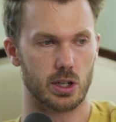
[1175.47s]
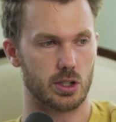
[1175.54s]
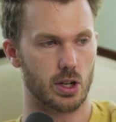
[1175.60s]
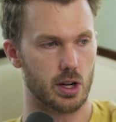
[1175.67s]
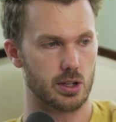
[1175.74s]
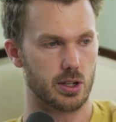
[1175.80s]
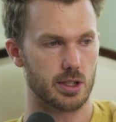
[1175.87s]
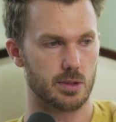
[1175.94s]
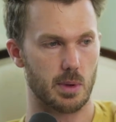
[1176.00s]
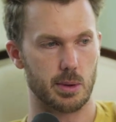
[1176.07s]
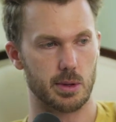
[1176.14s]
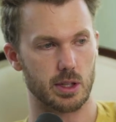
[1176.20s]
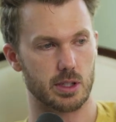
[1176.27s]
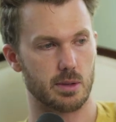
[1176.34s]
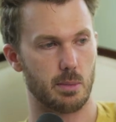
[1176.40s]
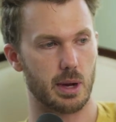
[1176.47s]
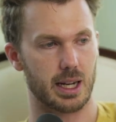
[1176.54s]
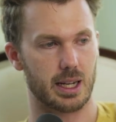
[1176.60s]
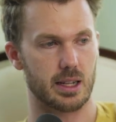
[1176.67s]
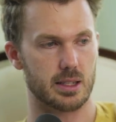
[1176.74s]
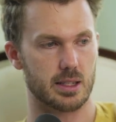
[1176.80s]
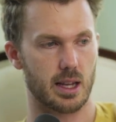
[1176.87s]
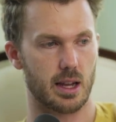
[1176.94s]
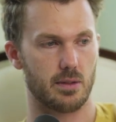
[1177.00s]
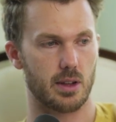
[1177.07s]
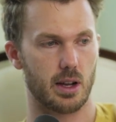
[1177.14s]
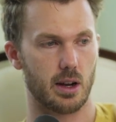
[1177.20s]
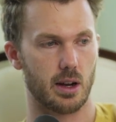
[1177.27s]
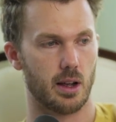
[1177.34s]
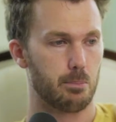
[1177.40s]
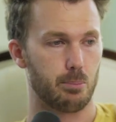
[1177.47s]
charges. Maybe there's some money to save there.